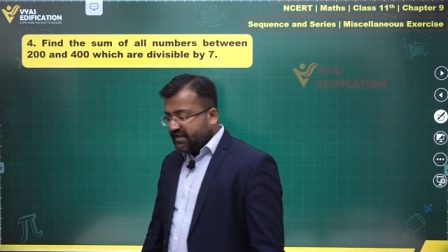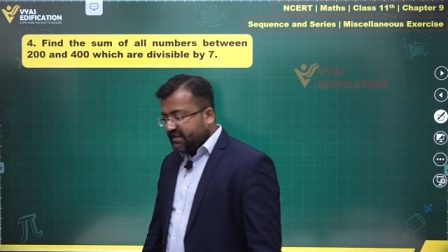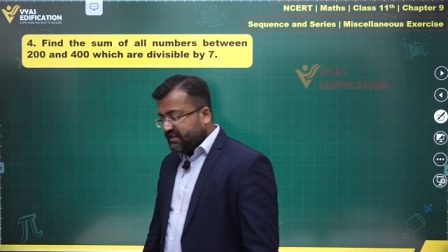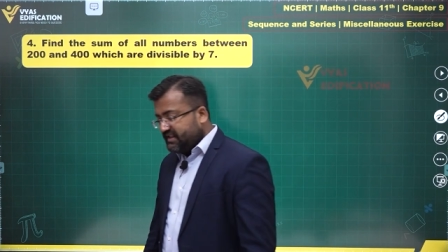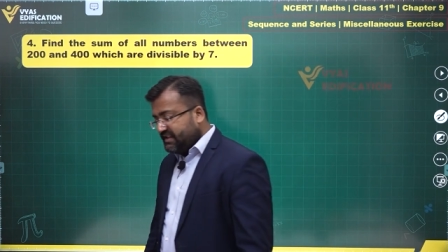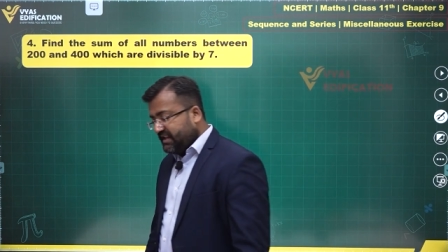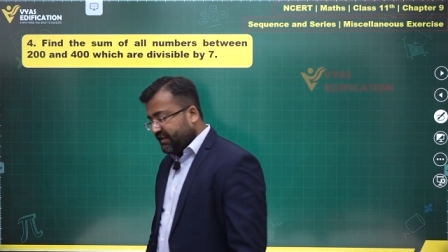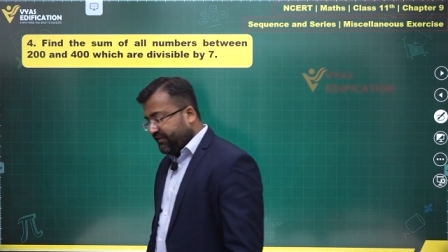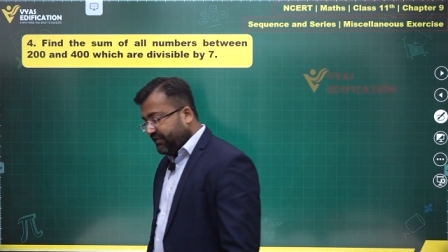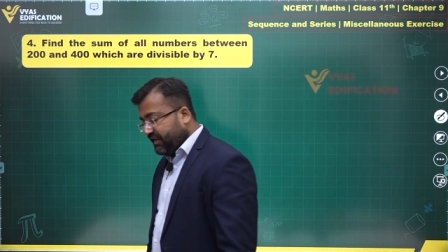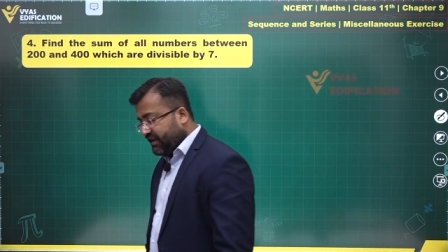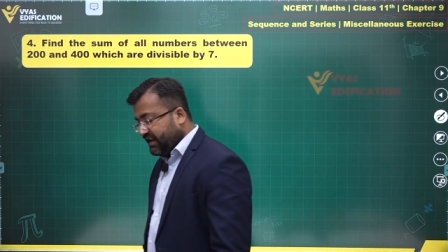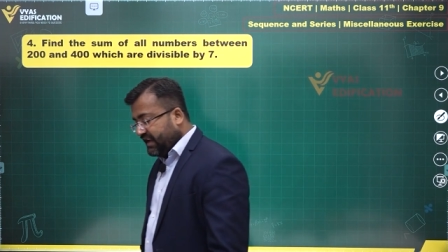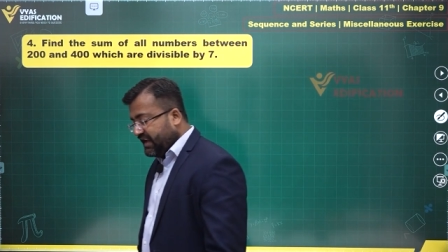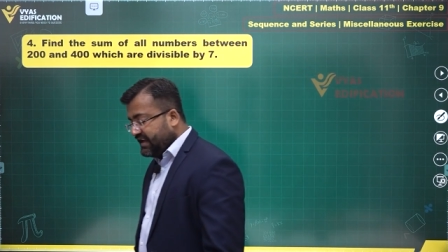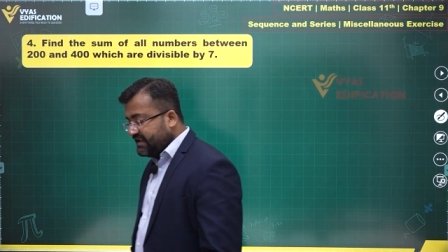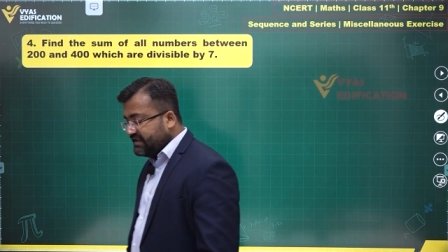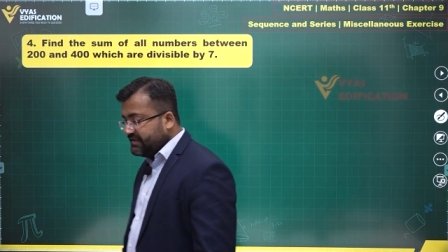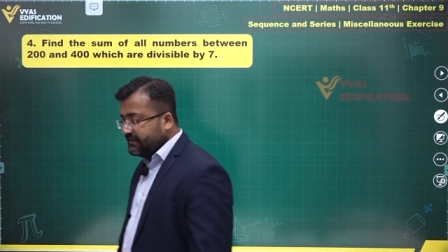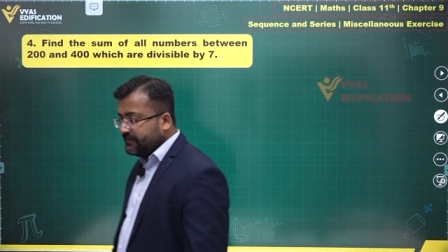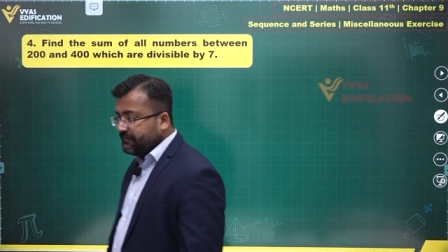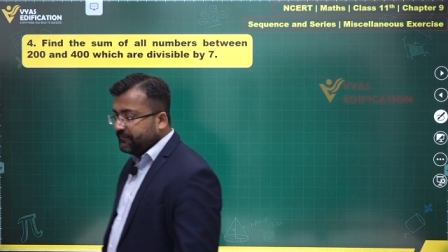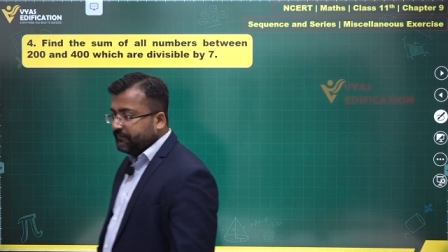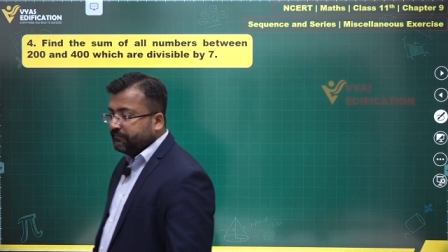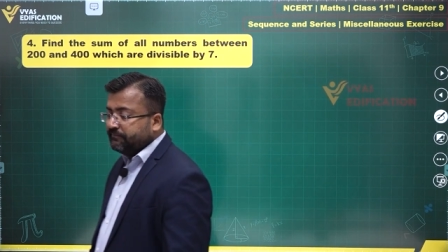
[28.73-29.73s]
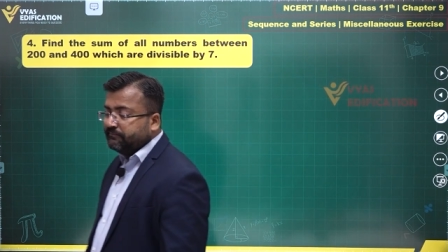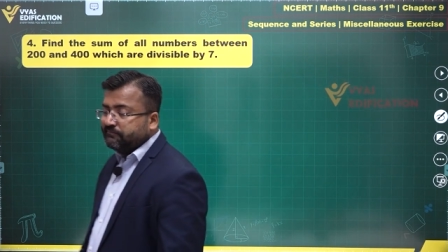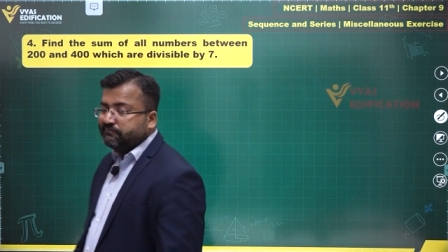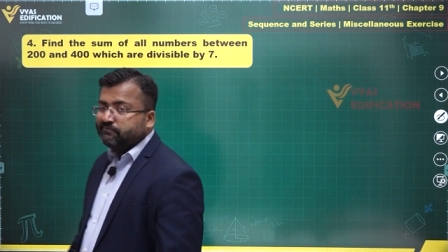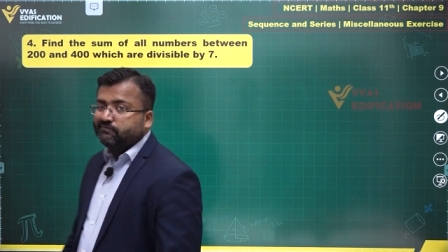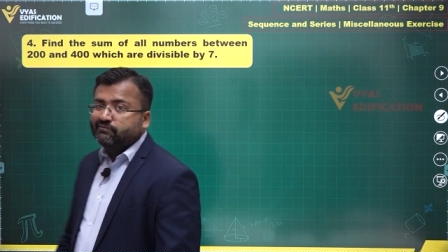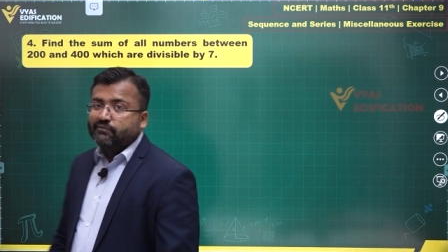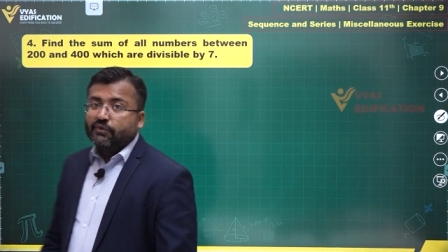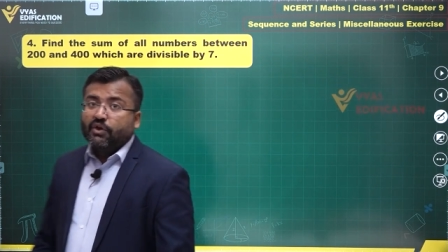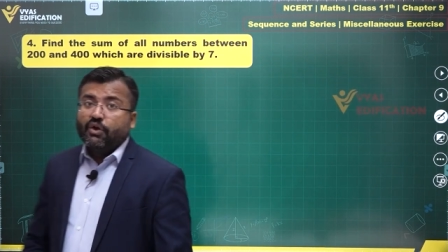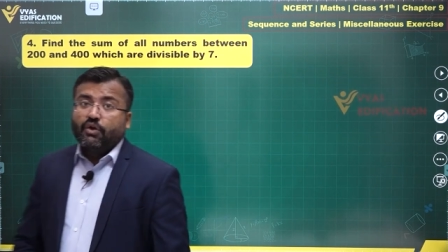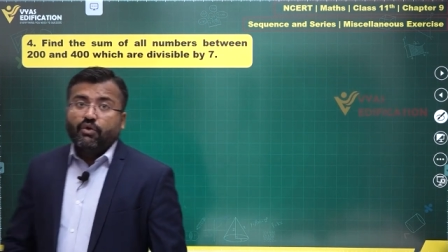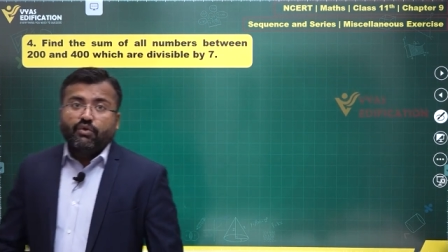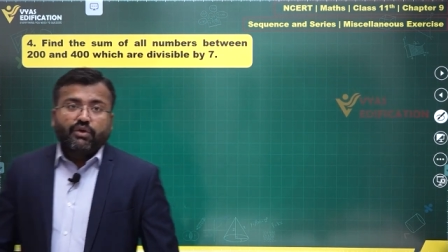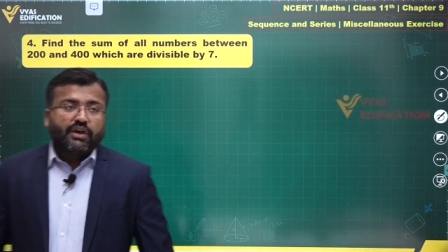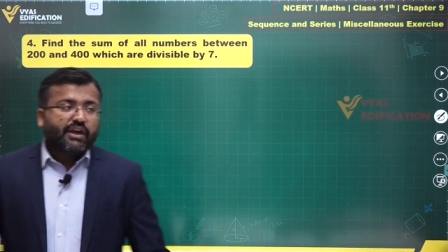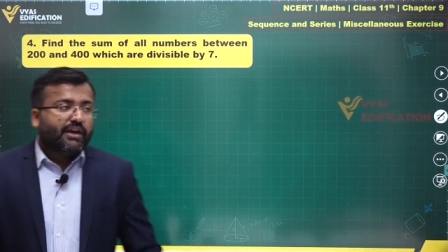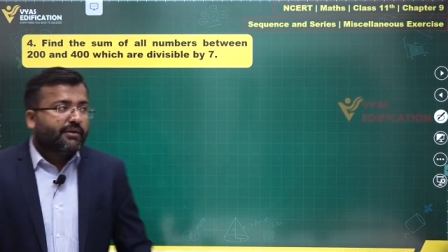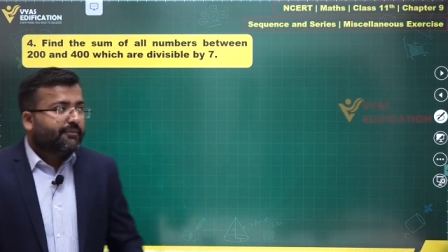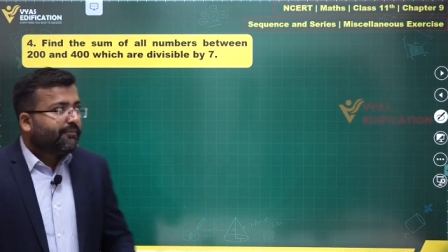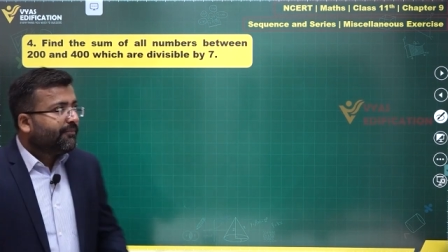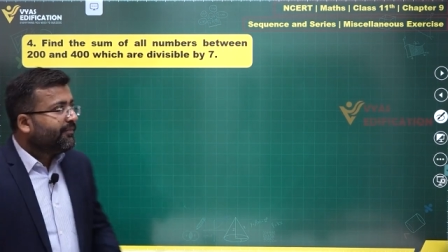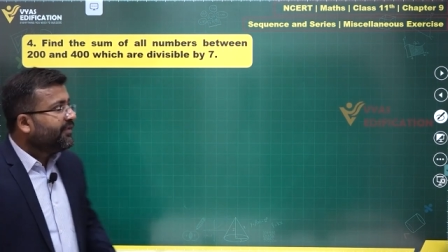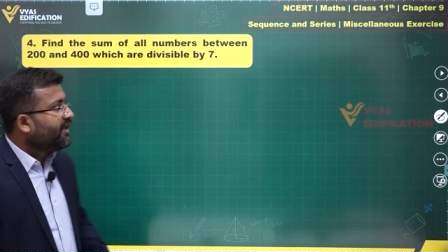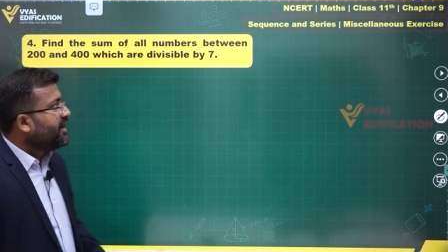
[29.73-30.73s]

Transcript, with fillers: 7, yes? Okay.